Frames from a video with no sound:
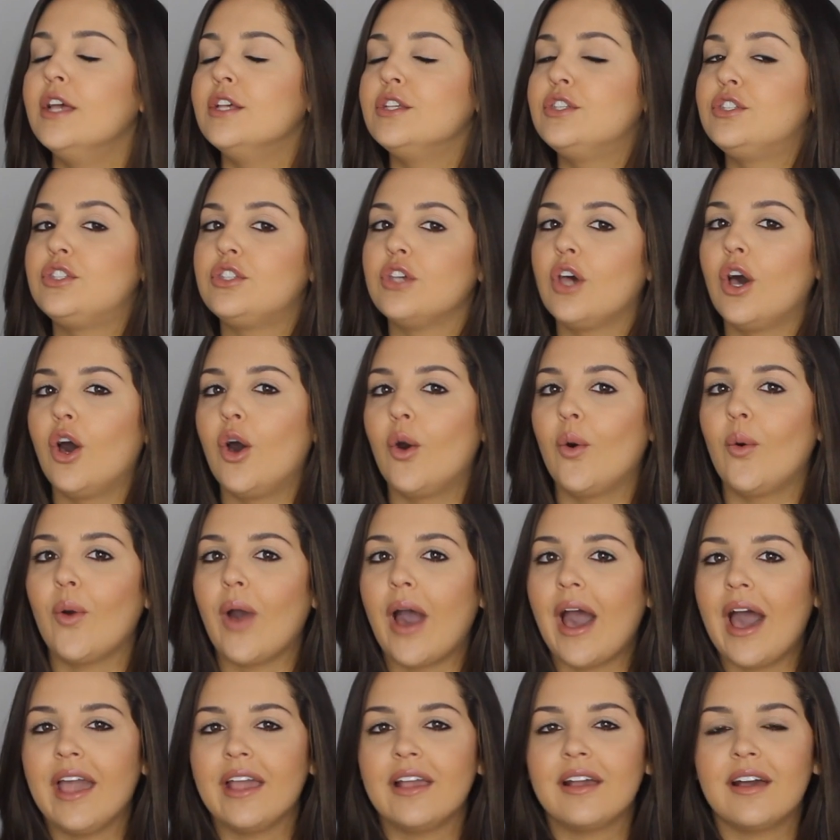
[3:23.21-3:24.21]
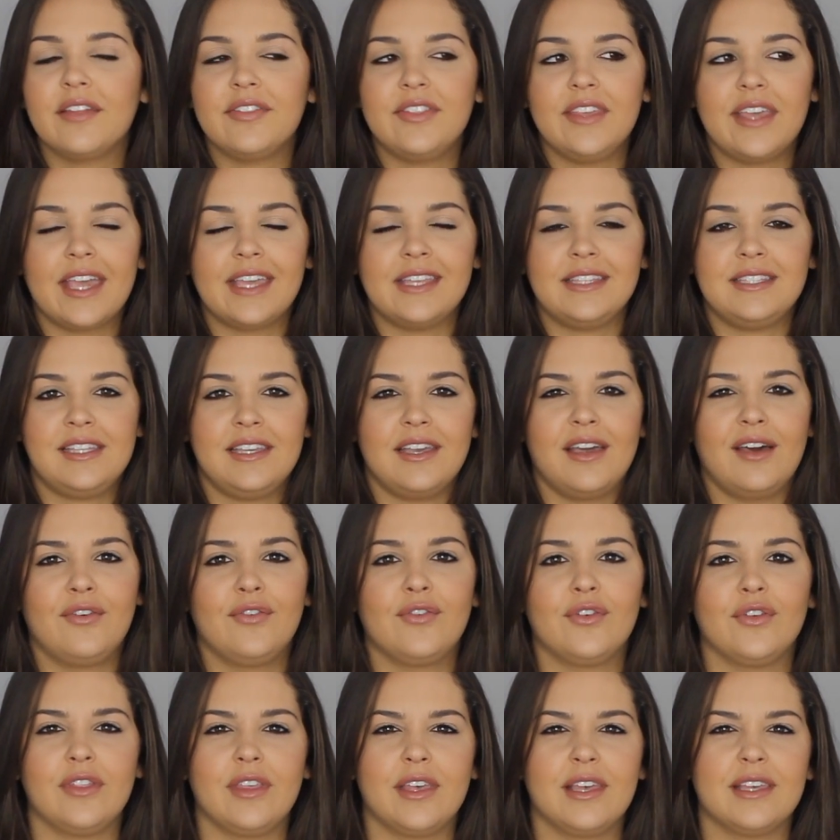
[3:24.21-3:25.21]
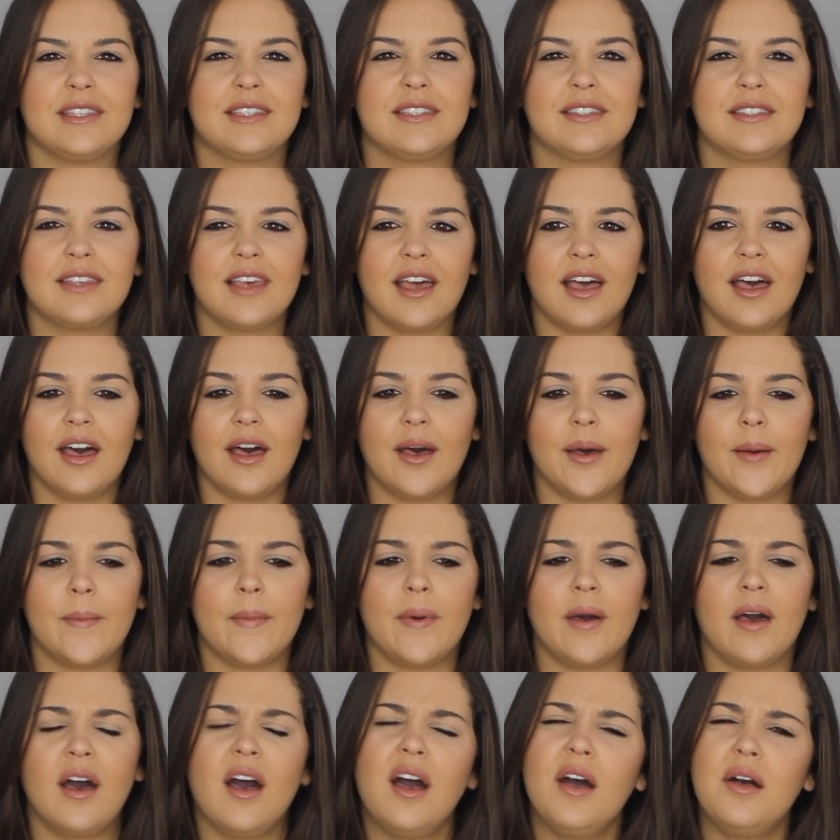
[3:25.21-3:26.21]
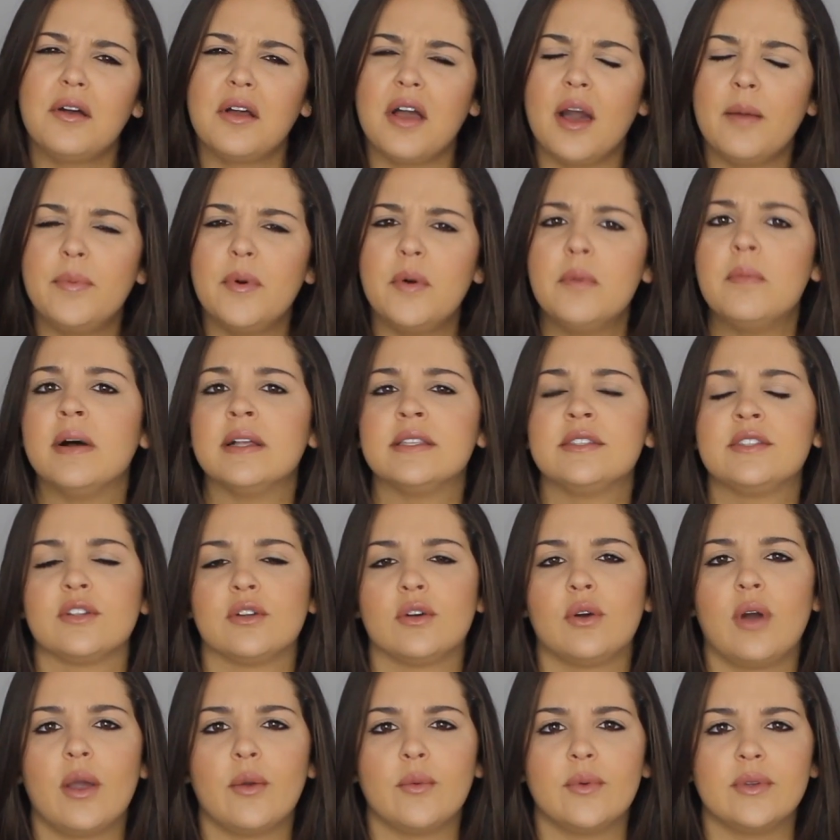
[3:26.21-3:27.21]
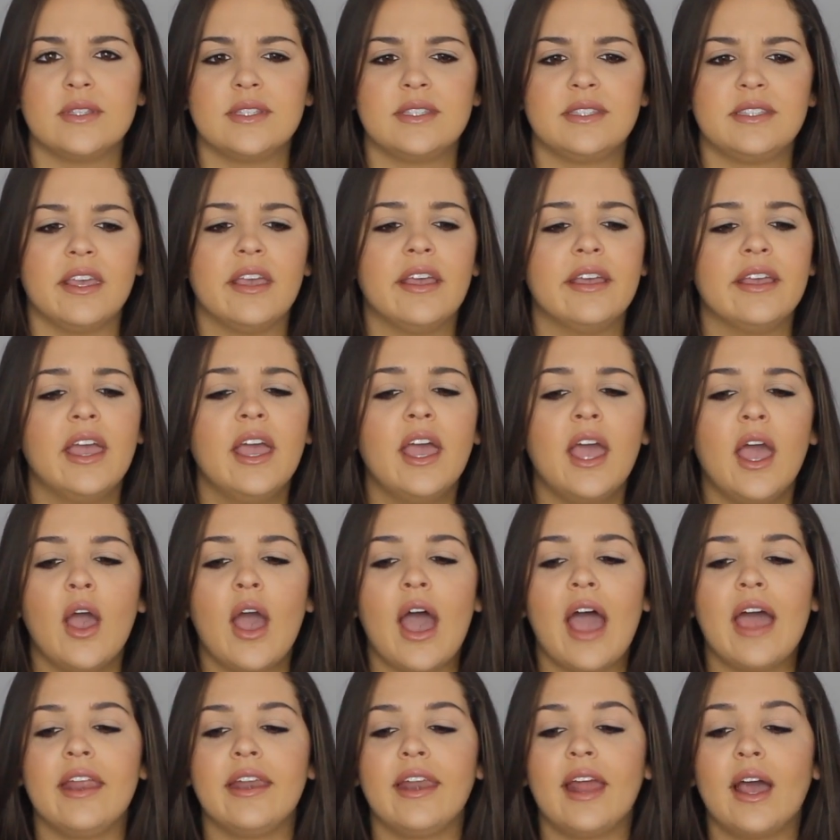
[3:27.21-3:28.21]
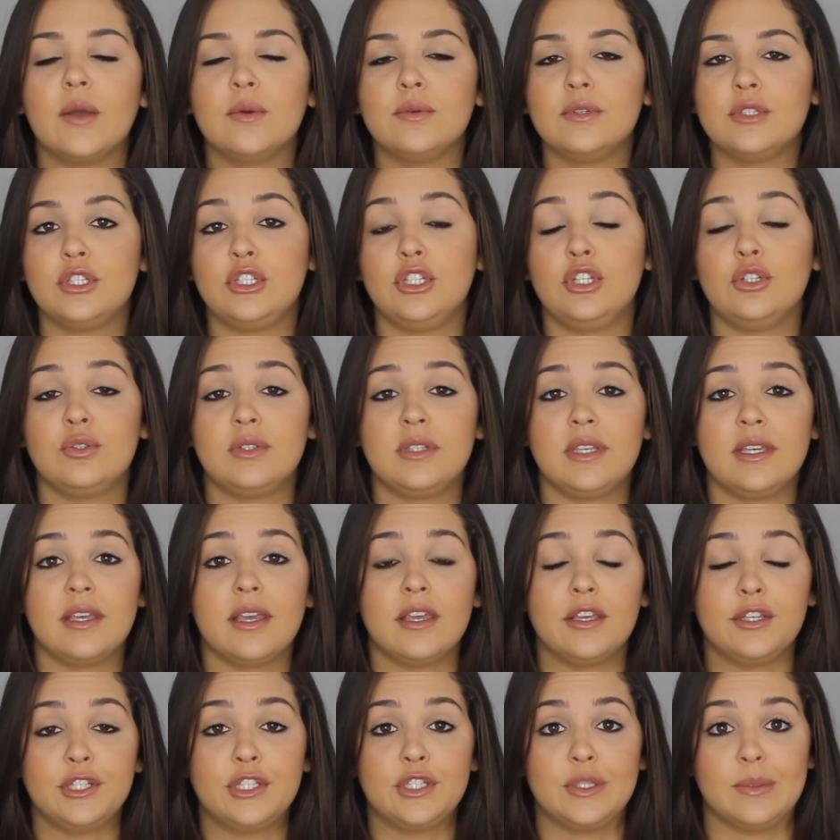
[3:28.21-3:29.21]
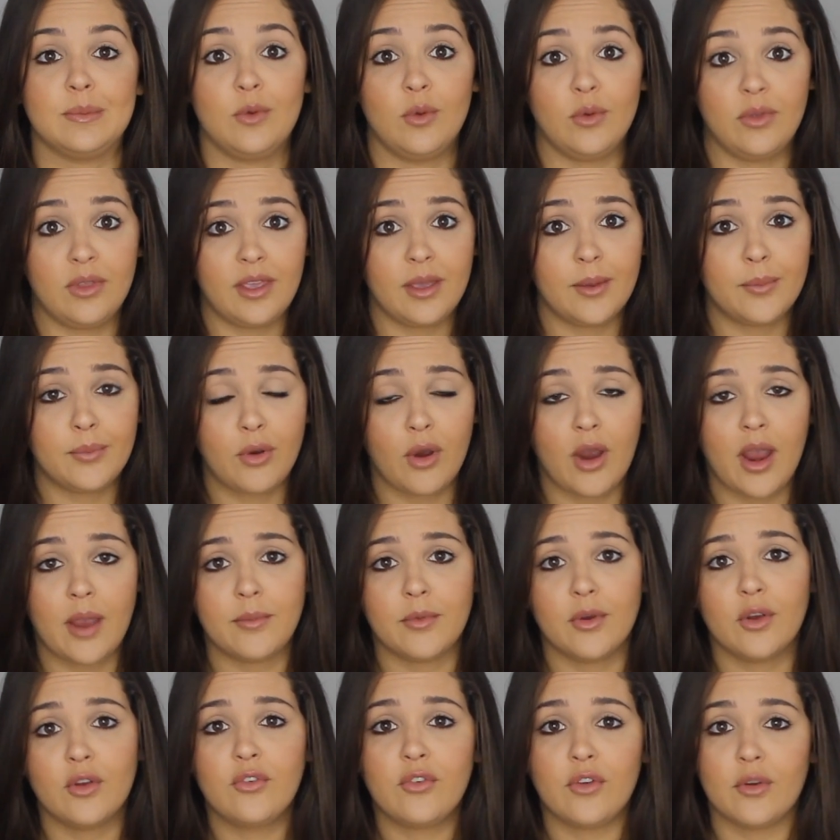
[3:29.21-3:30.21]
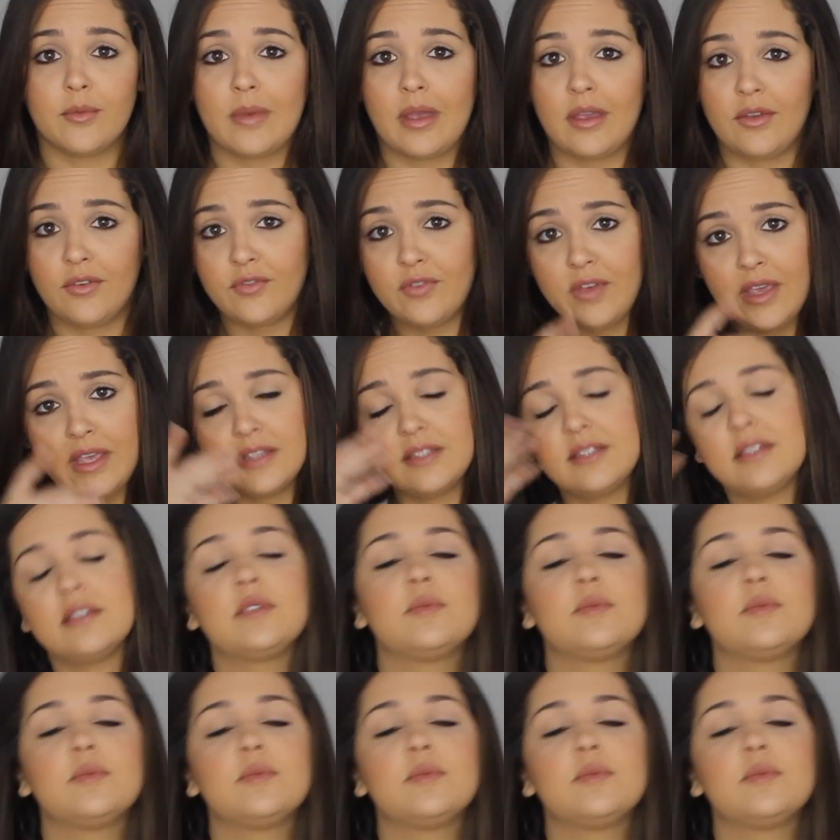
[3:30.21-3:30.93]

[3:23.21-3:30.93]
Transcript: So I got the idea for this a couple months ago, I would say, and I was using a smoothing primer for my face.